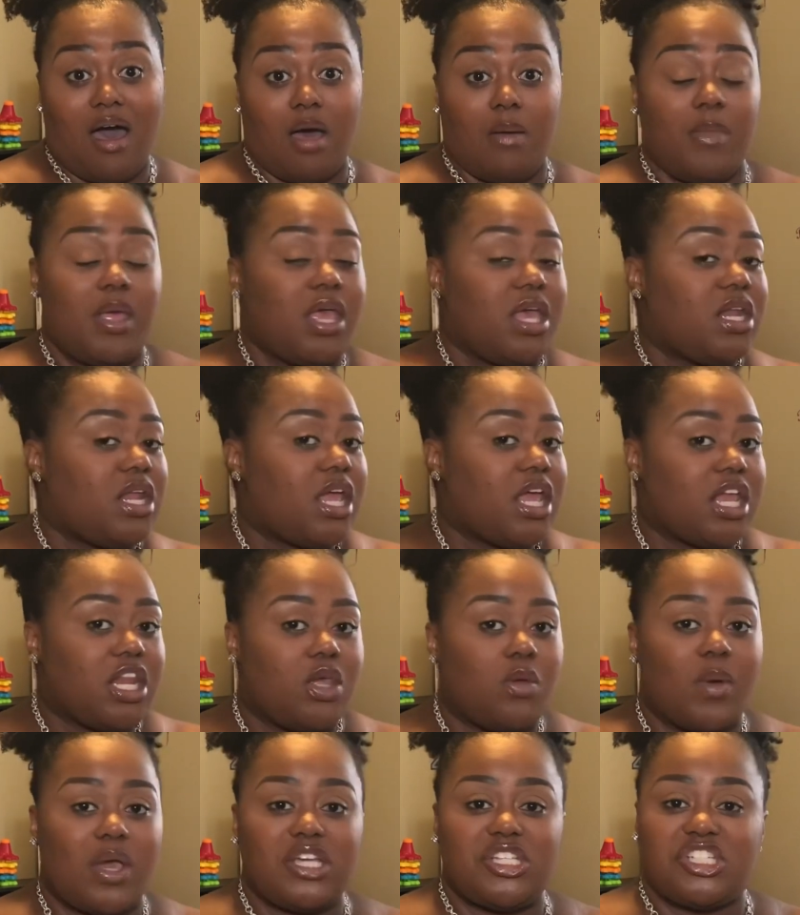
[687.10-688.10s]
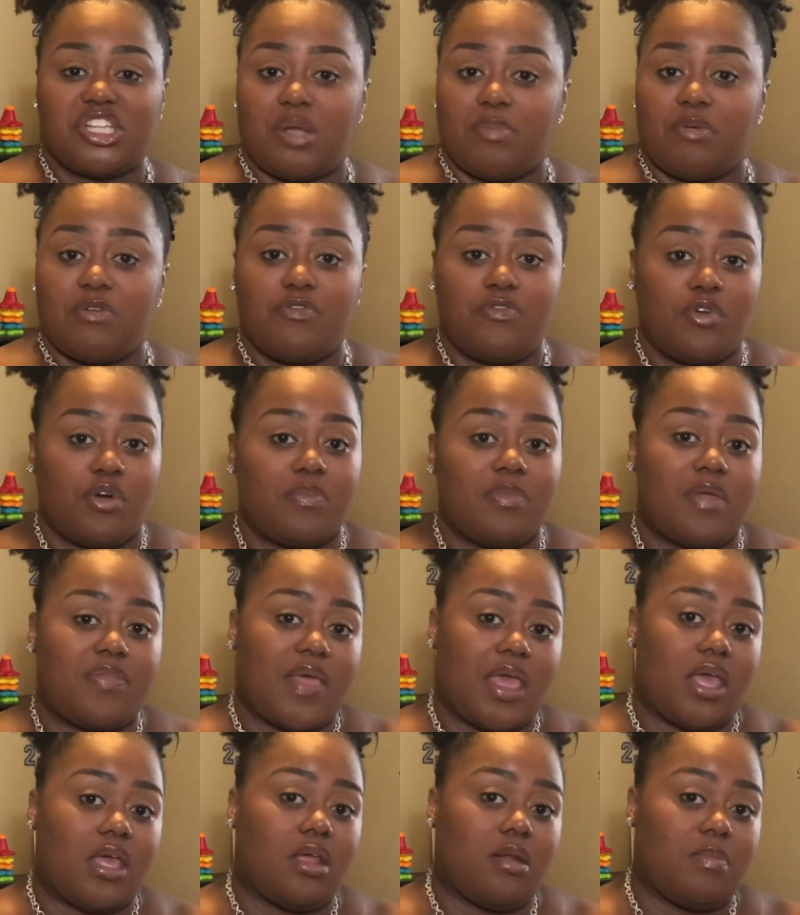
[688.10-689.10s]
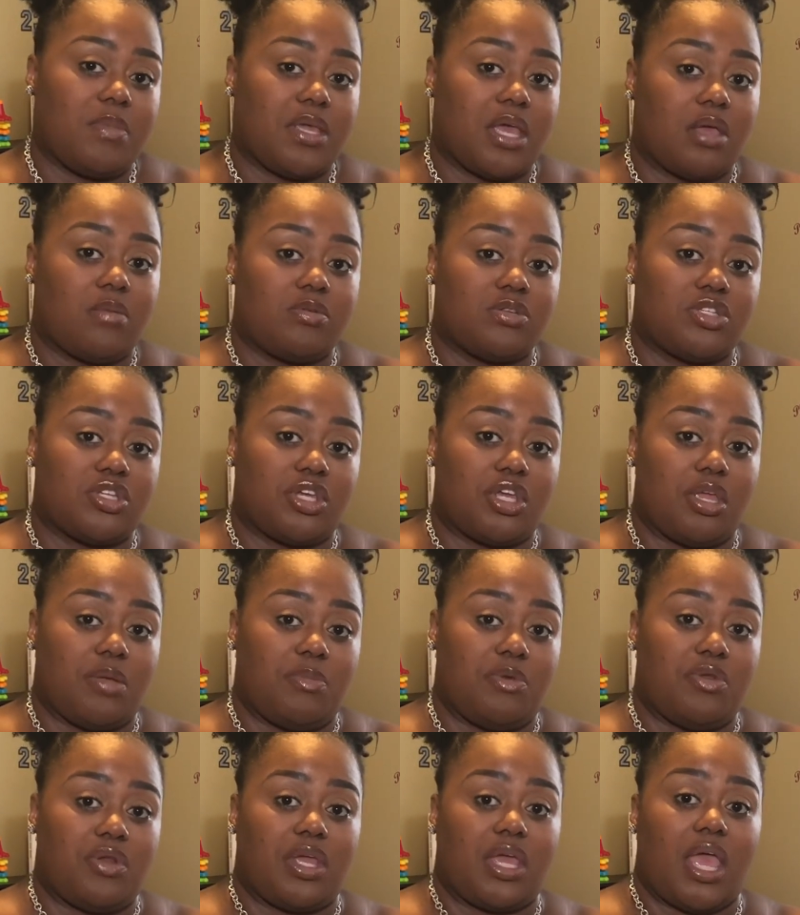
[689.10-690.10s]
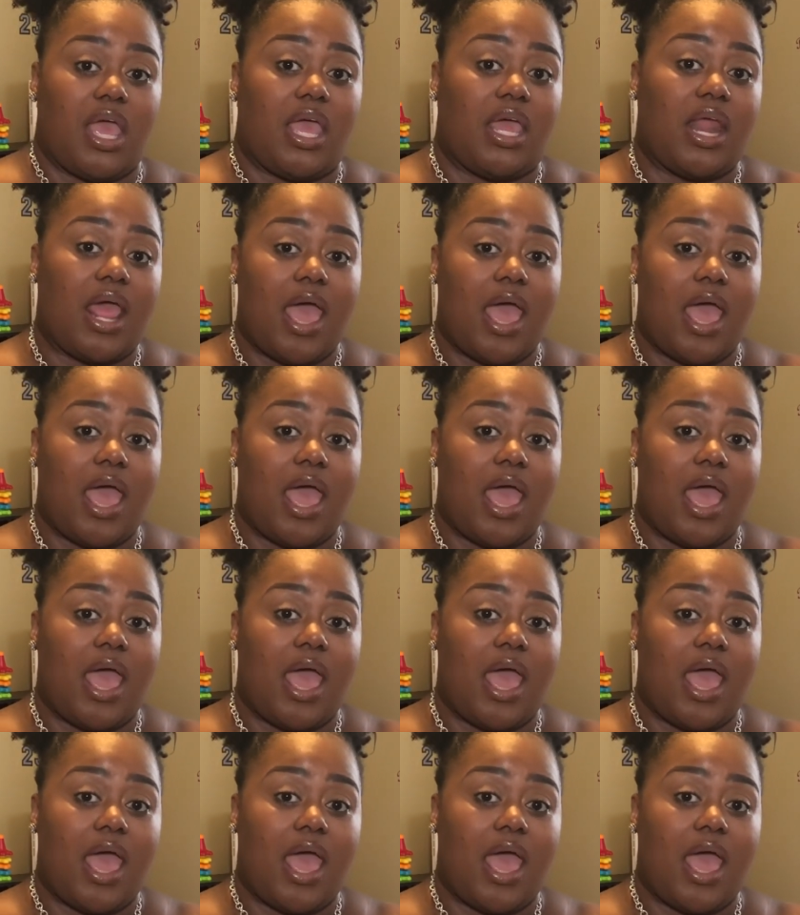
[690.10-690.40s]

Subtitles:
In any way, shape, or form that they can be able to communicate?